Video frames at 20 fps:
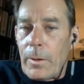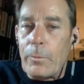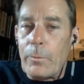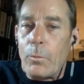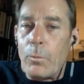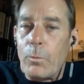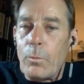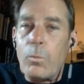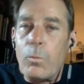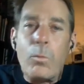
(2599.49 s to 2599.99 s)
The,
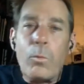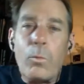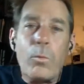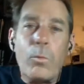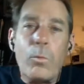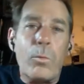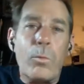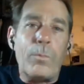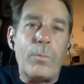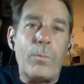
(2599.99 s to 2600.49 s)

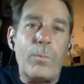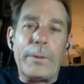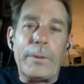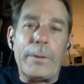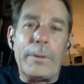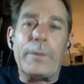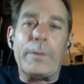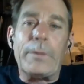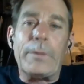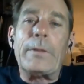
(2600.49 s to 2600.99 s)

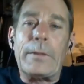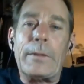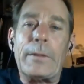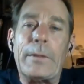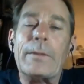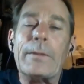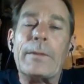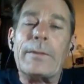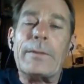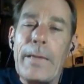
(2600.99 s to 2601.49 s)

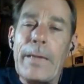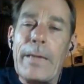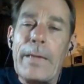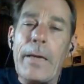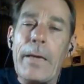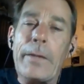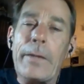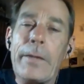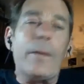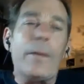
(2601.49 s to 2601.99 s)
the
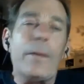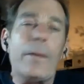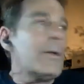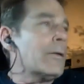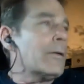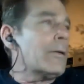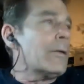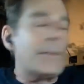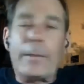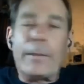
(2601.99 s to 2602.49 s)
day
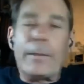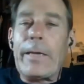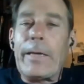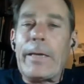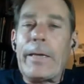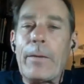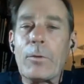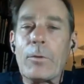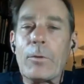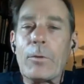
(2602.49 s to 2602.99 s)
that the
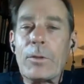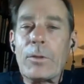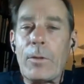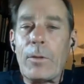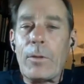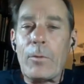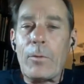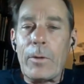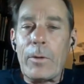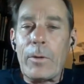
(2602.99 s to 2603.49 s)
cameras
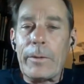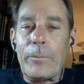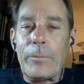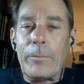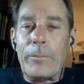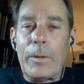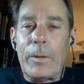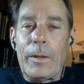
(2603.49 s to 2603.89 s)
come on